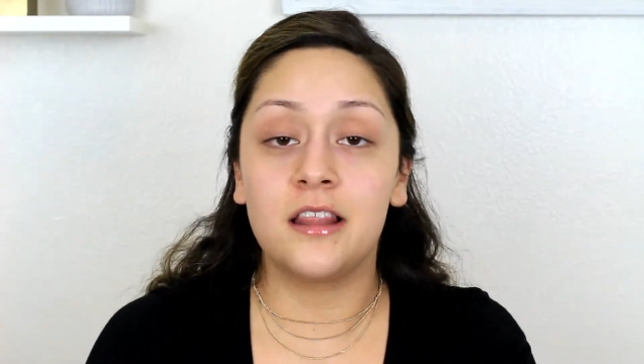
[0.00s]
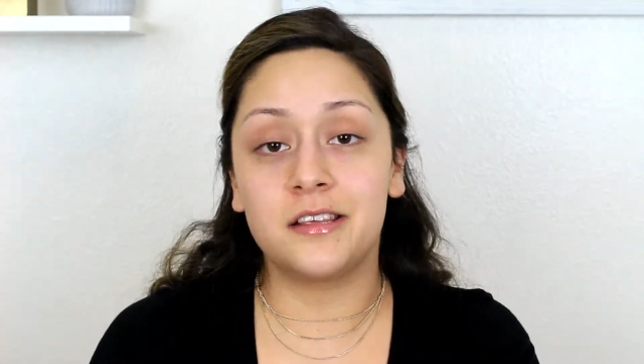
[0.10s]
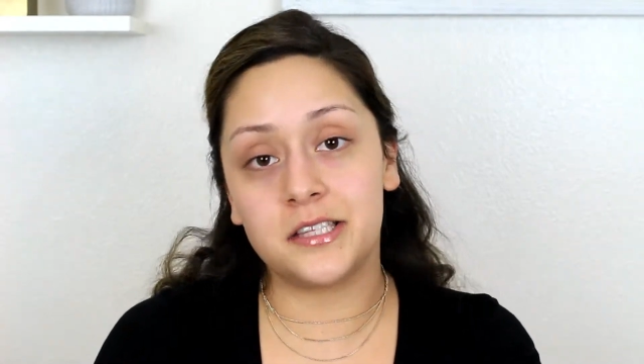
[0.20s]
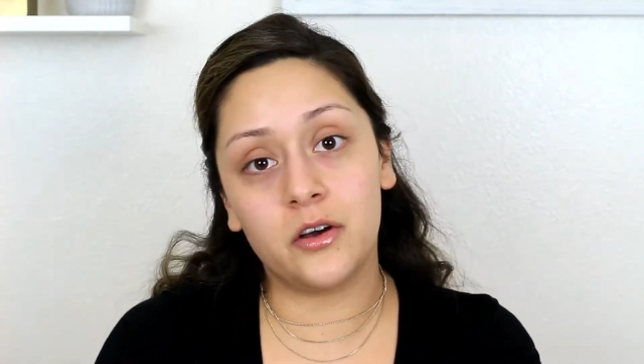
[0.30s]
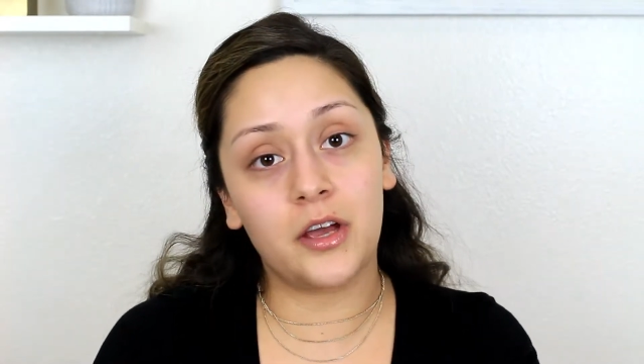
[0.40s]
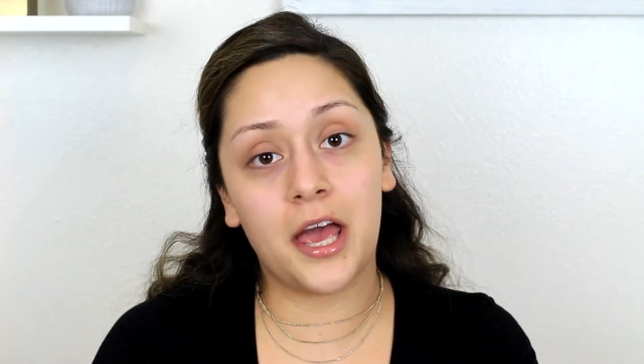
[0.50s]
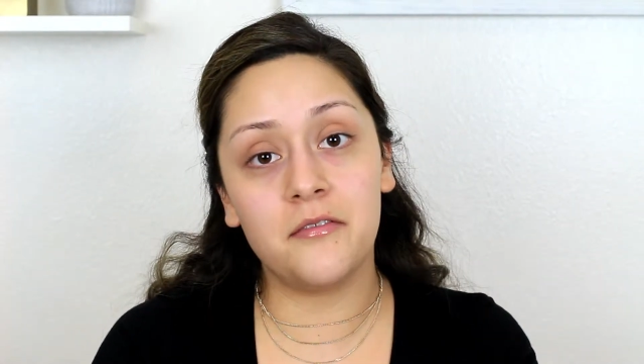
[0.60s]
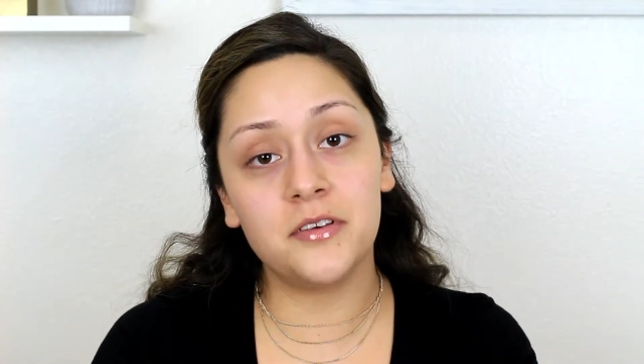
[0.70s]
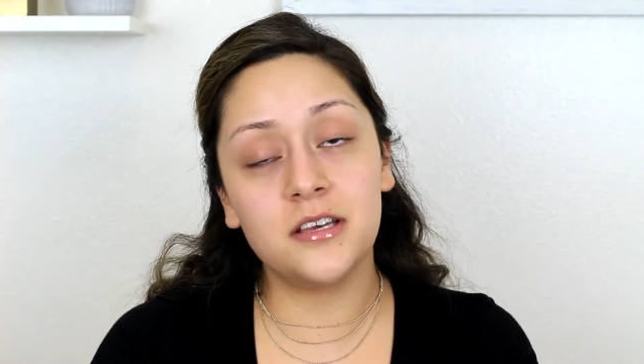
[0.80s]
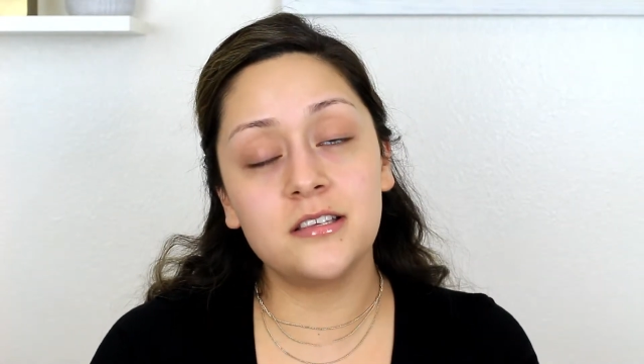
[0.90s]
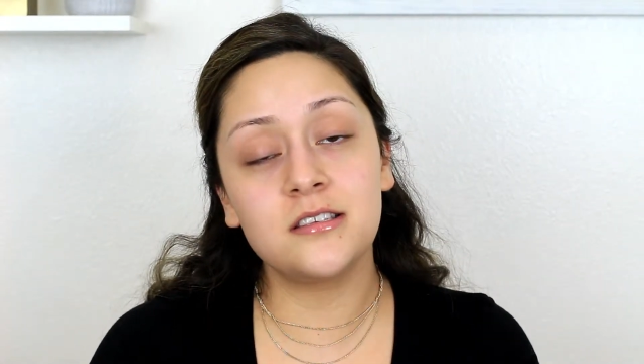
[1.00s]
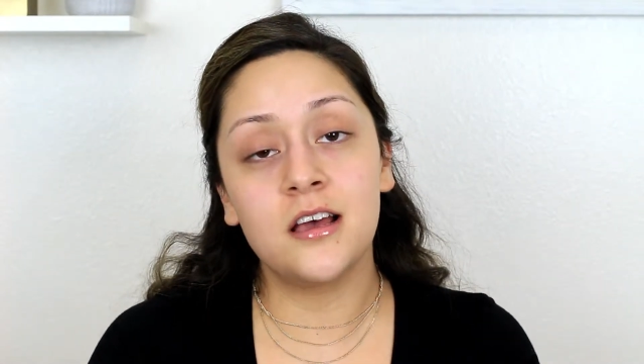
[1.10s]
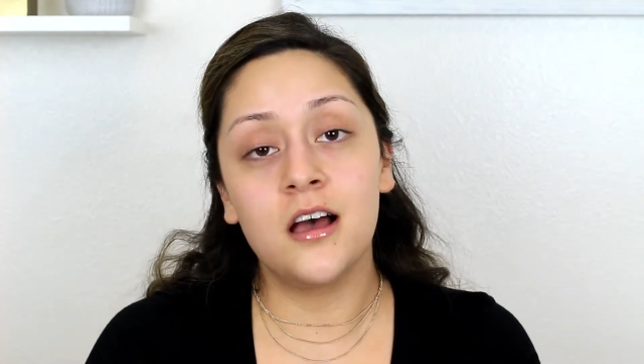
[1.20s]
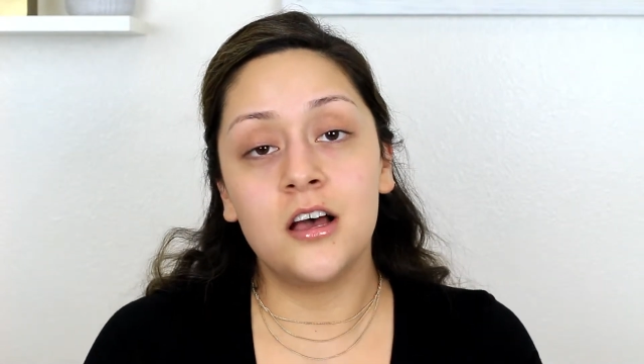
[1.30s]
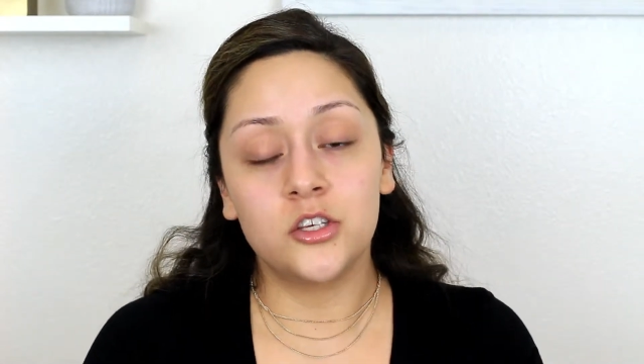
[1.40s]
the Silk Canvas.
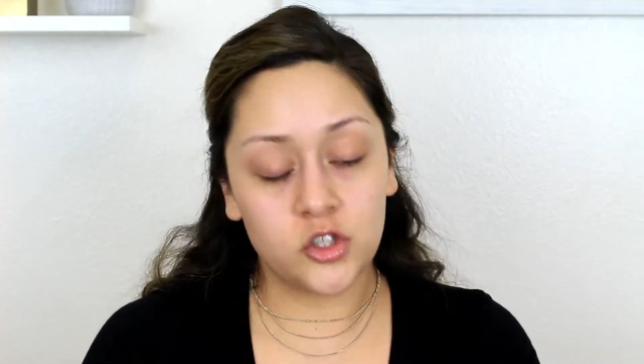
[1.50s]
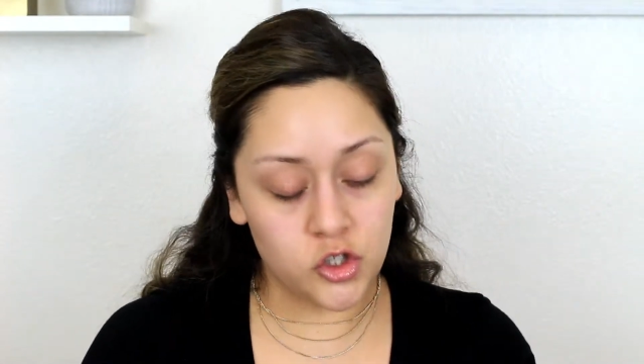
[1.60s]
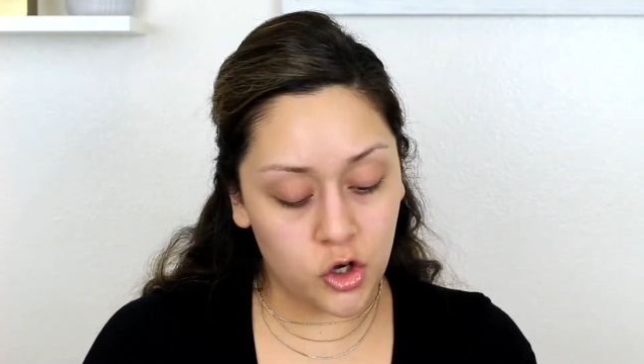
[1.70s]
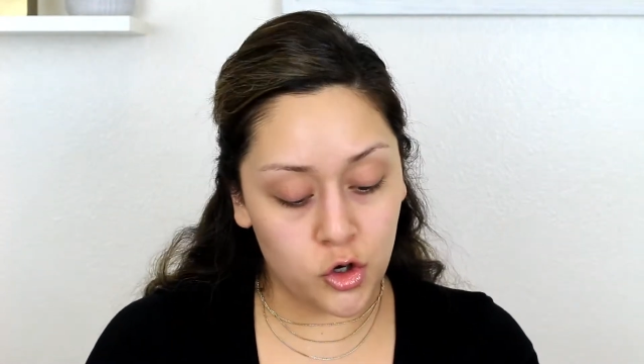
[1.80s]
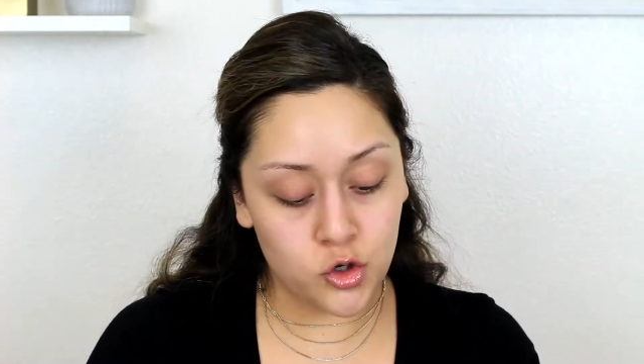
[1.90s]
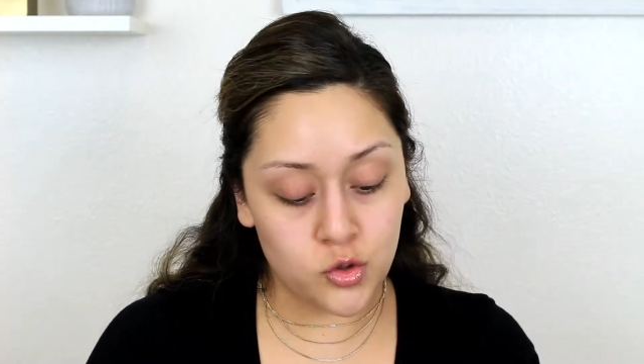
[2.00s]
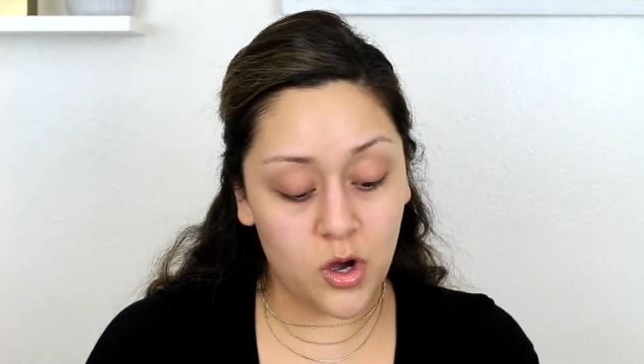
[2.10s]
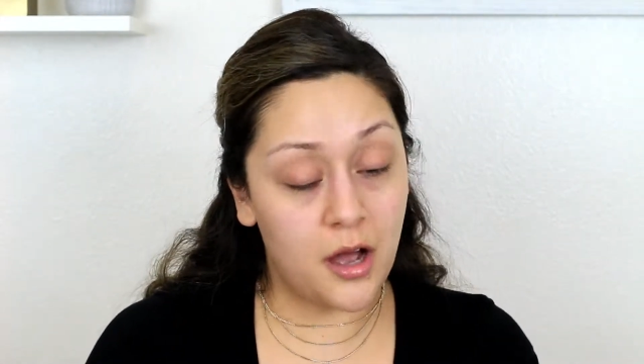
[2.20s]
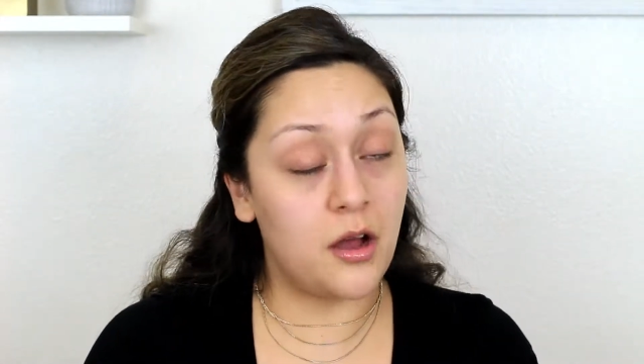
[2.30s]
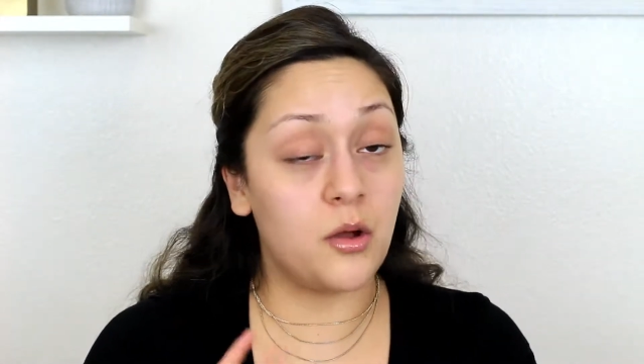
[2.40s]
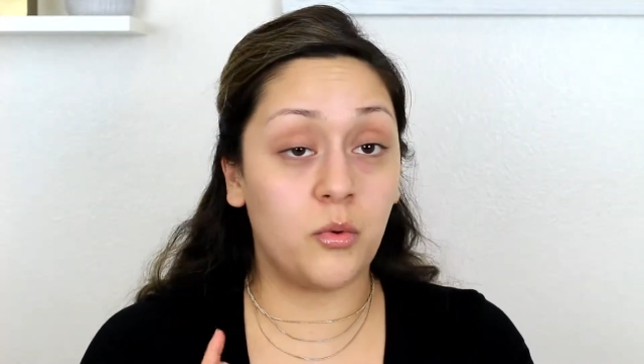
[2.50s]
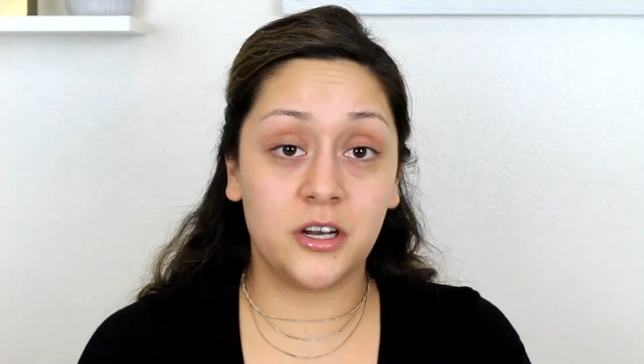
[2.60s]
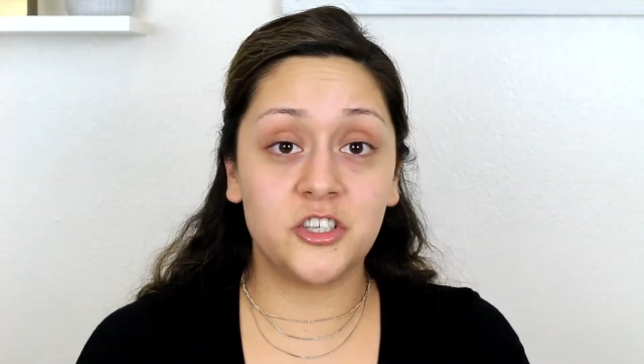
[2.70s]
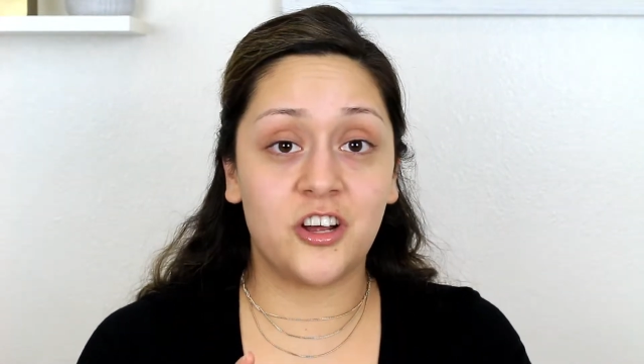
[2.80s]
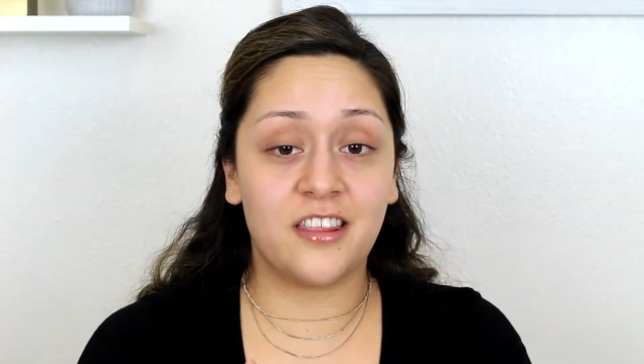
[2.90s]
So I
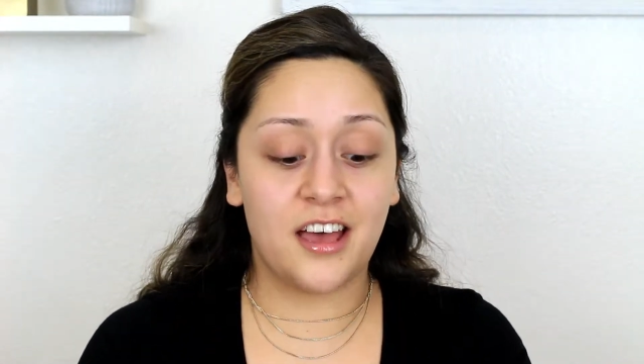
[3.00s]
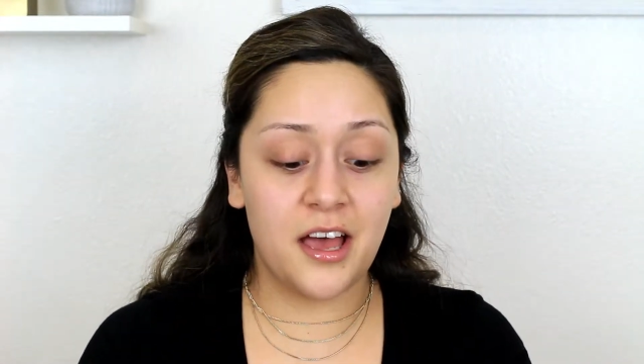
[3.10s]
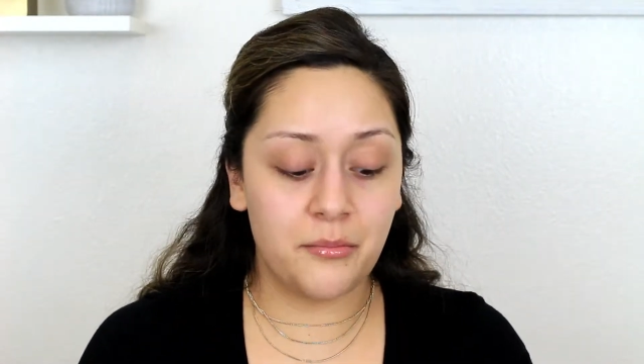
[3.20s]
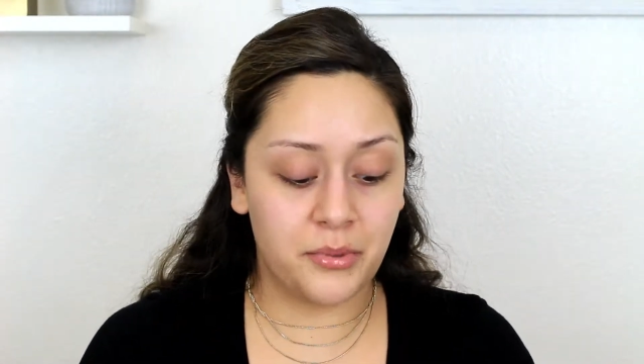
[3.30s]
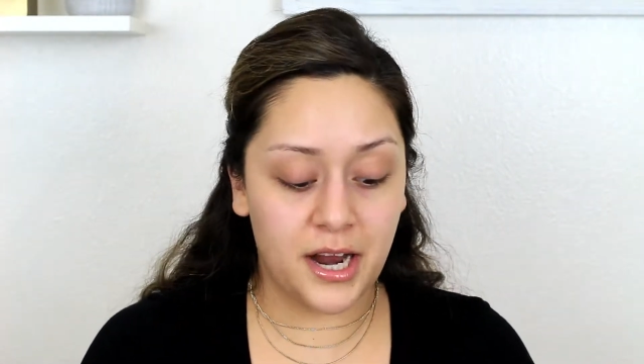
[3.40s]
want to try that,